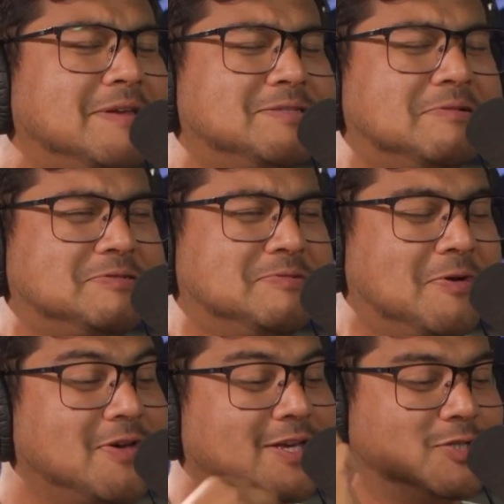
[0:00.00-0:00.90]
That's awesome.
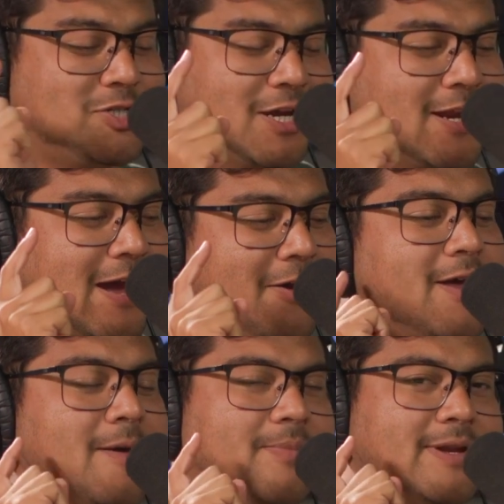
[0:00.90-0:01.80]
Okay, so check it out.
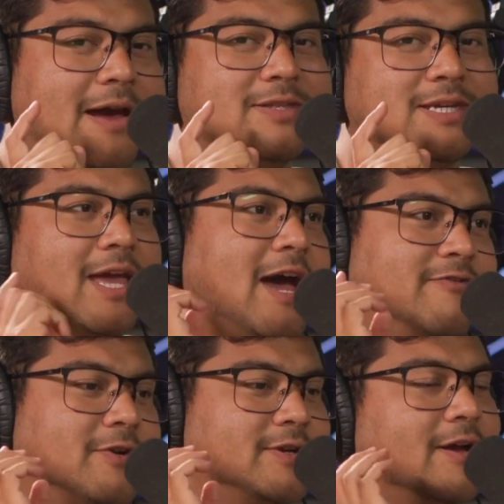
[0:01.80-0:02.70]
But now it's like
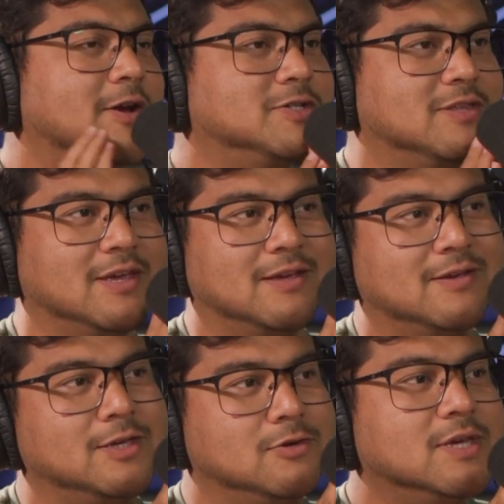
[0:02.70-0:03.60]
after. Now here's the thing.
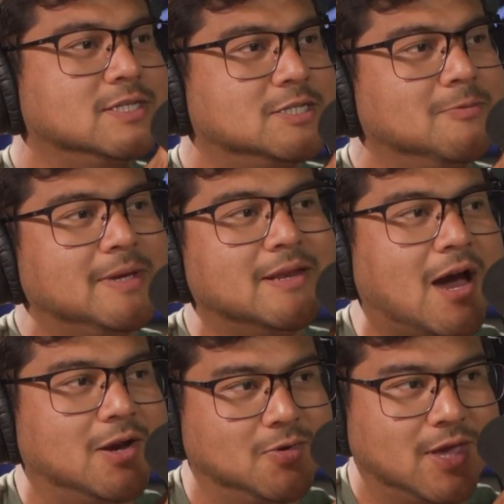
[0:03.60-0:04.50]
You can still be
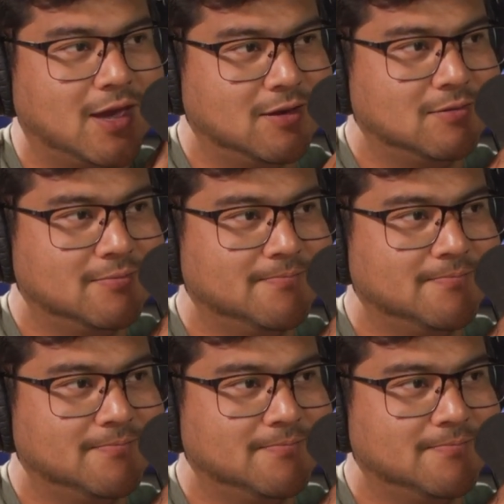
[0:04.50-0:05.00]
not okay.